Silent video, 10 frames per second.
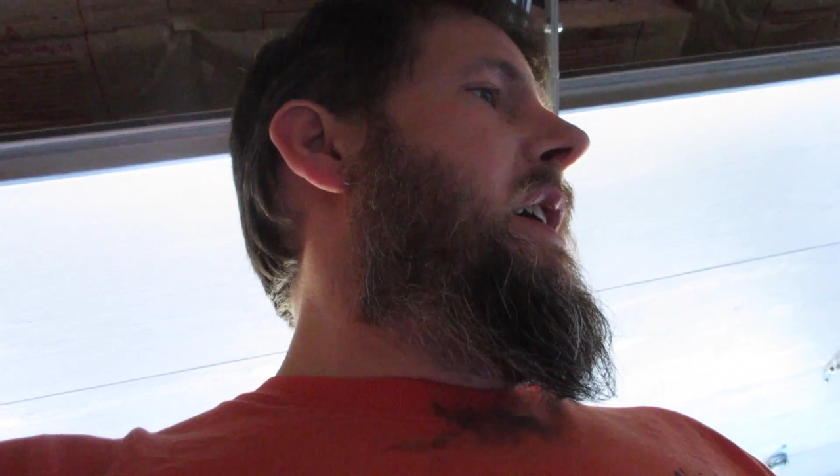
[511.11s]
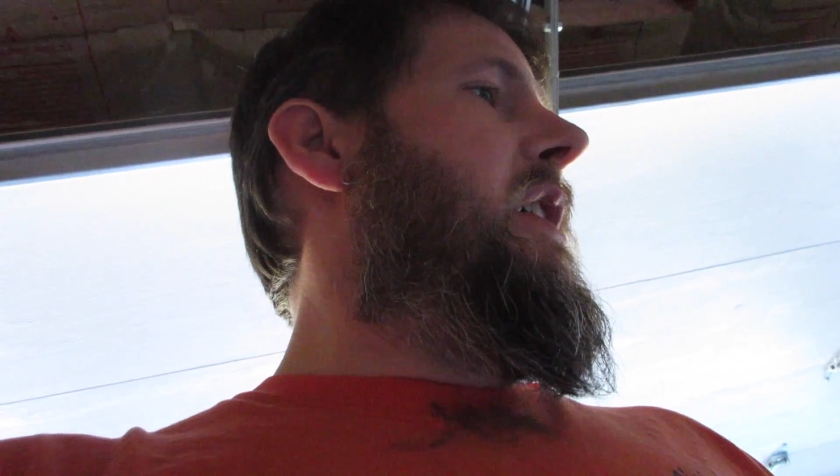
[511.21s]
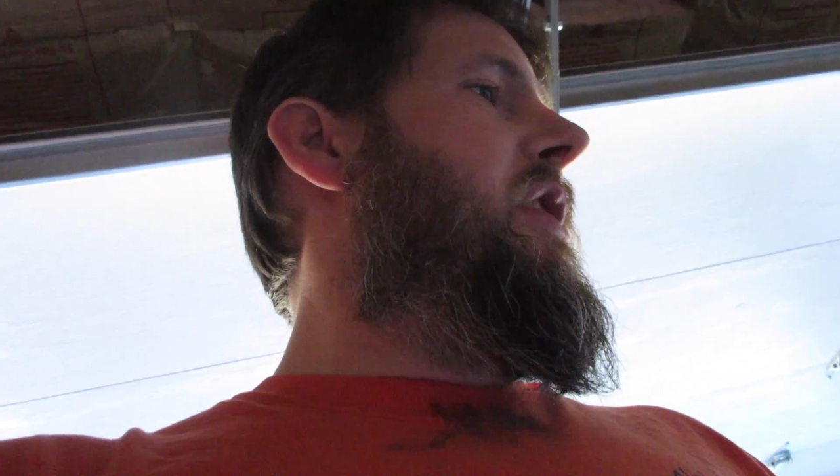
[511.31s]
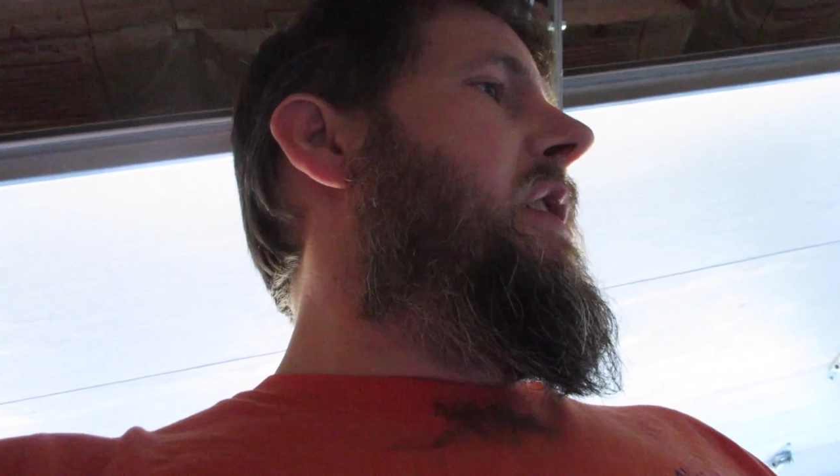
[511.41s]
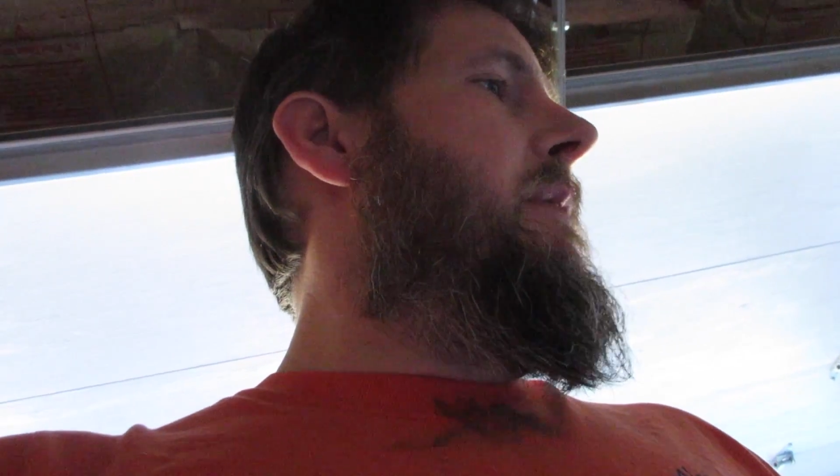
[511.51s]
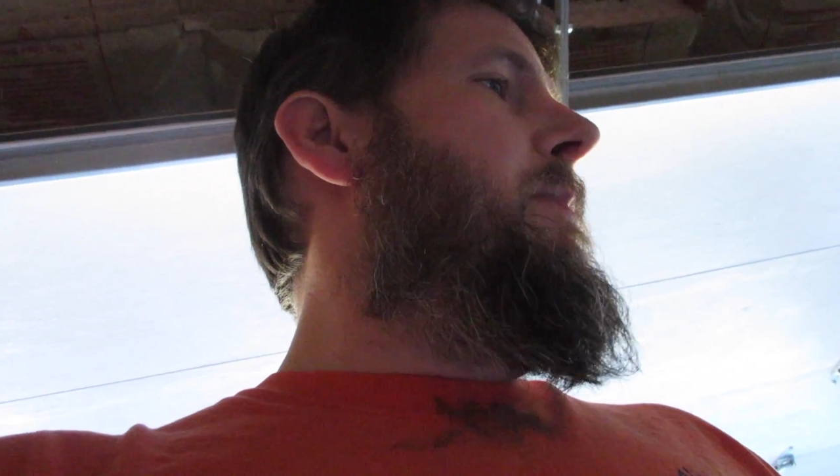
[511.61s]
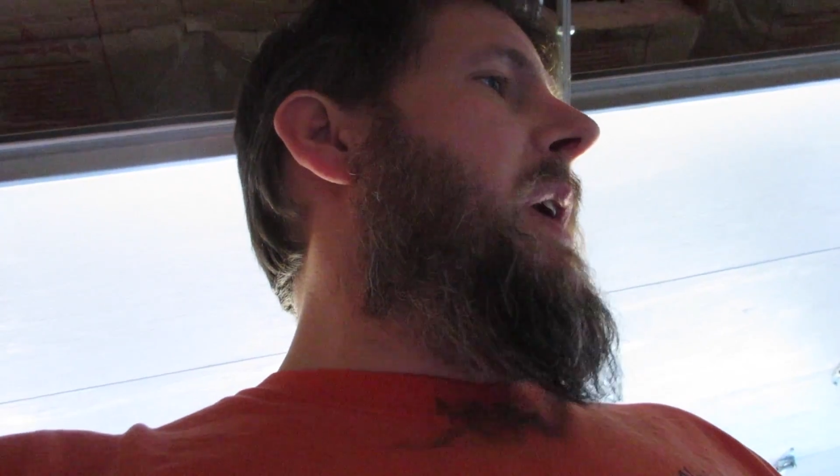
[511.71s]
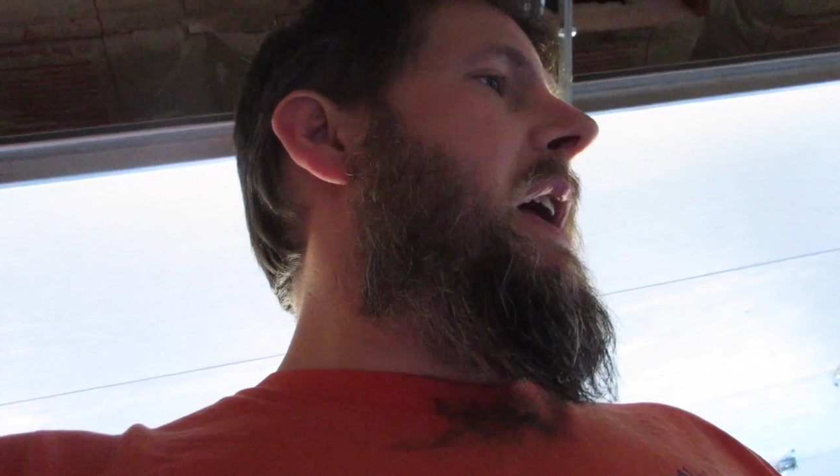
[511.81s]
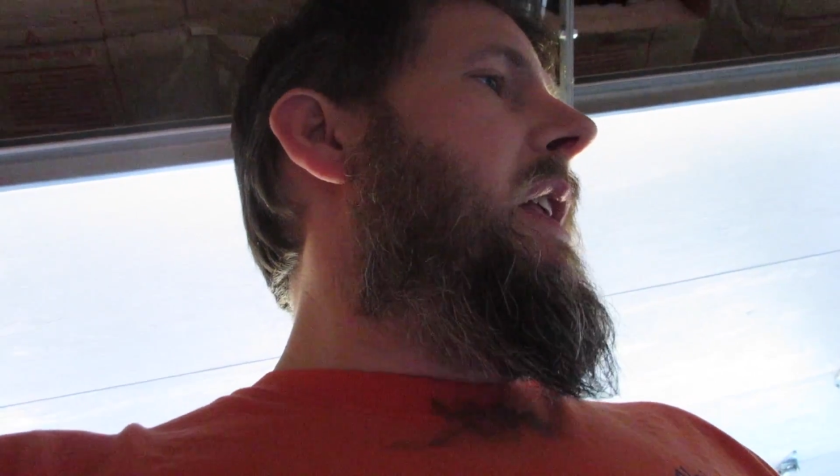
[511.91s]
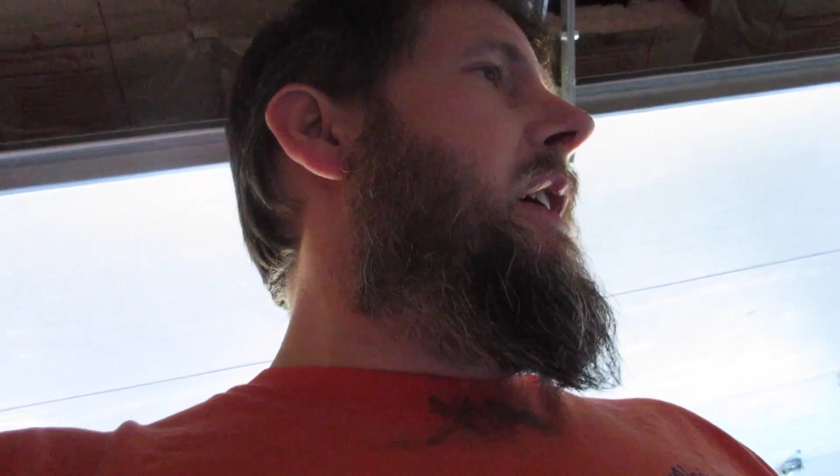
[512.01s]
And it just keeps
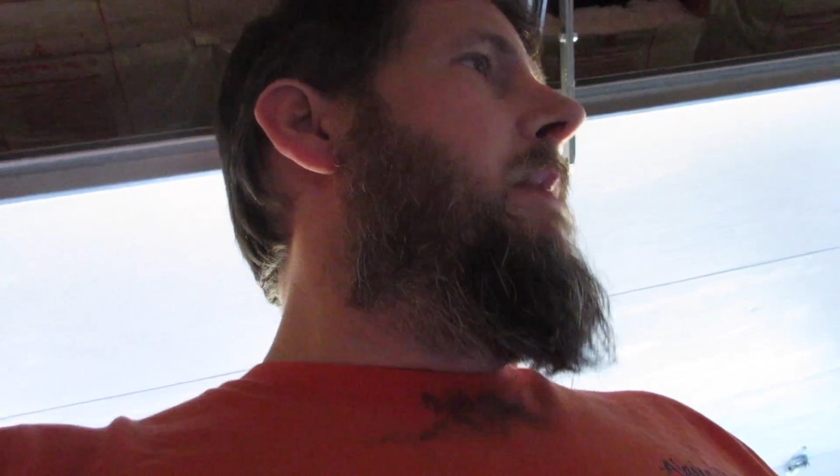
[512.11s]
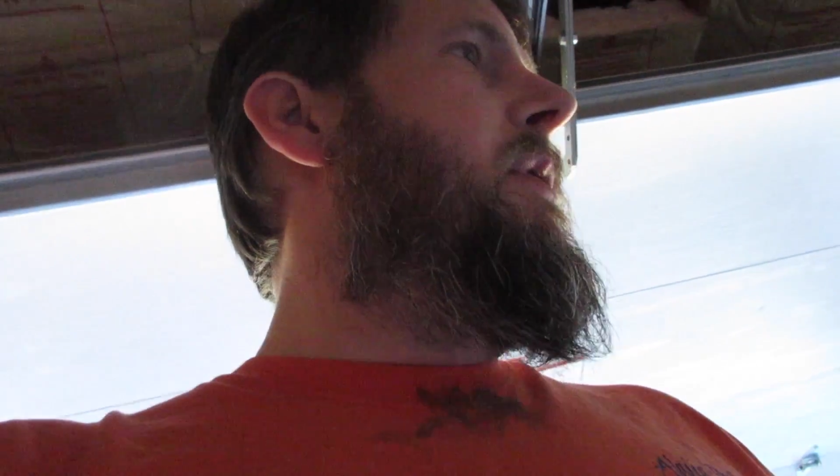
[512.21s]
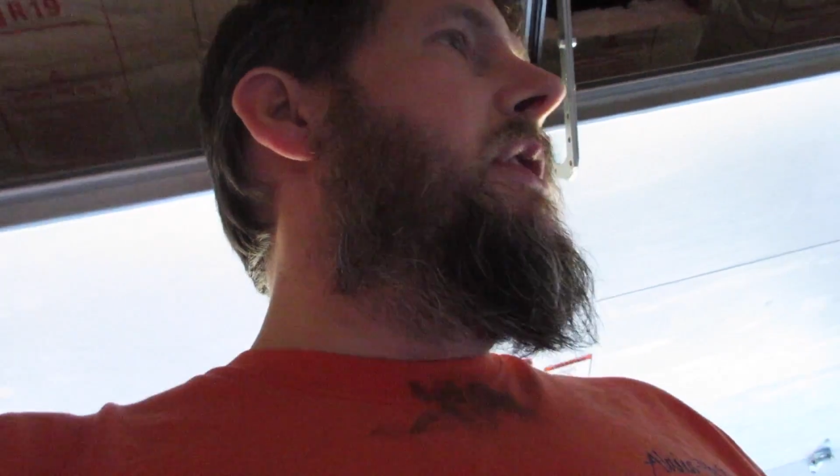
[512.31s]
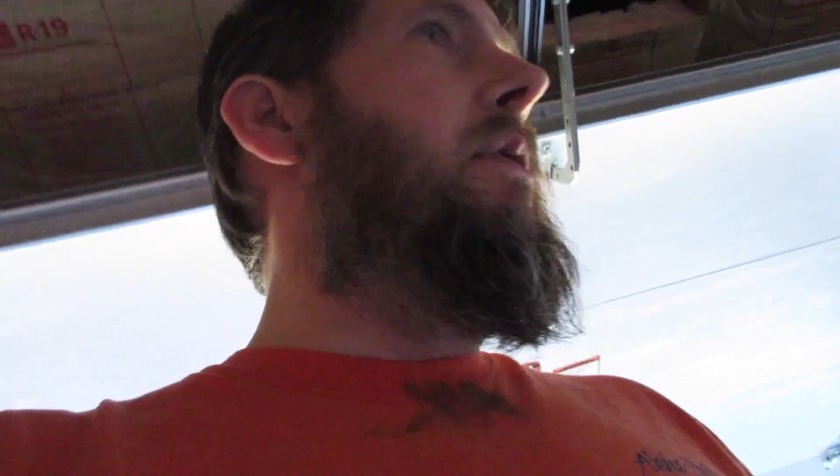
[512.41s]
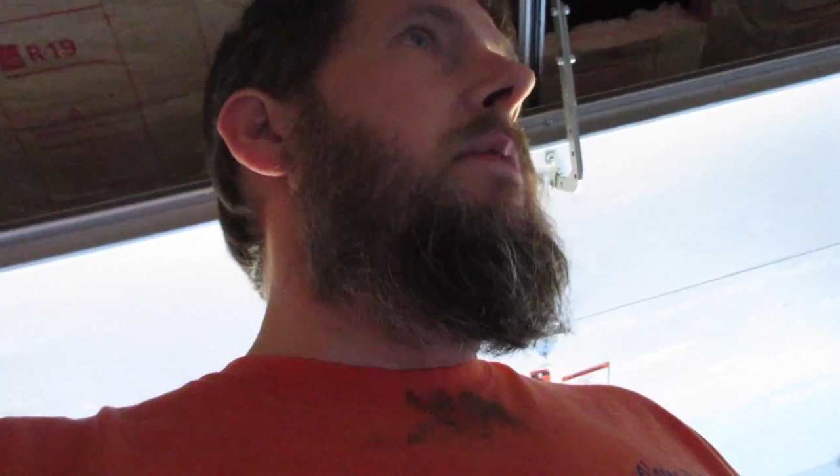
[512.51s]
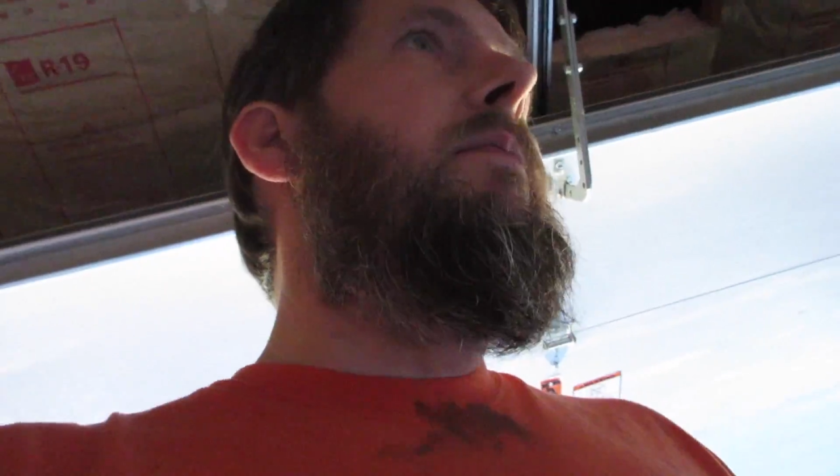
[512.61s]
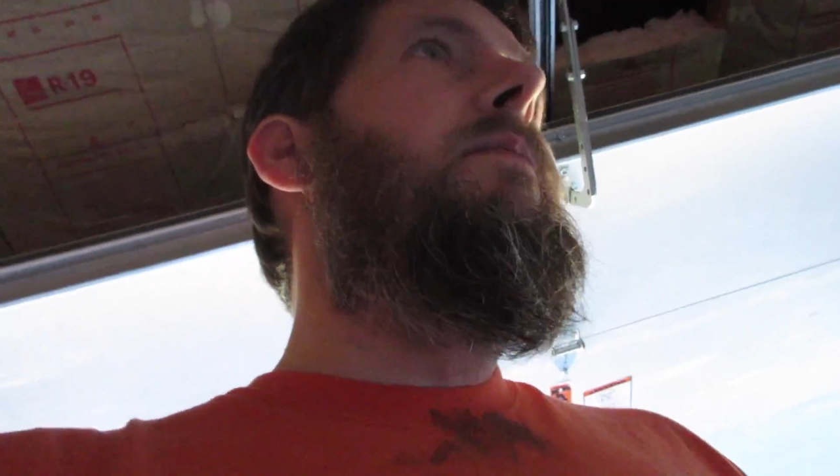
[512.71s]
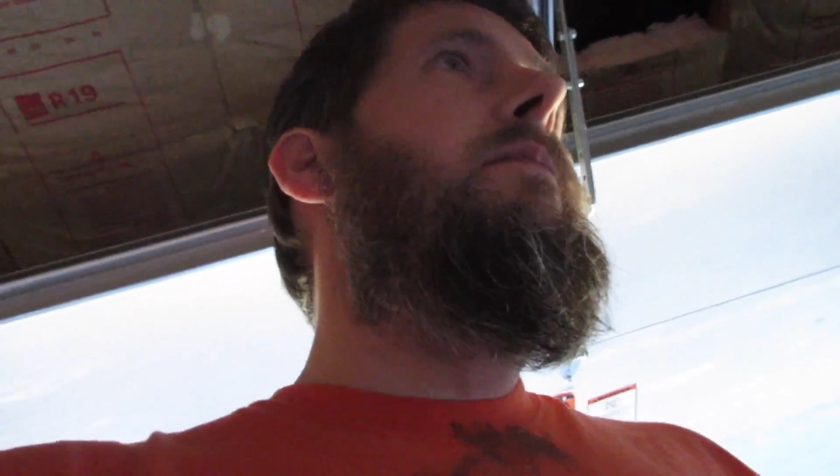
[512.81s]
piling up too.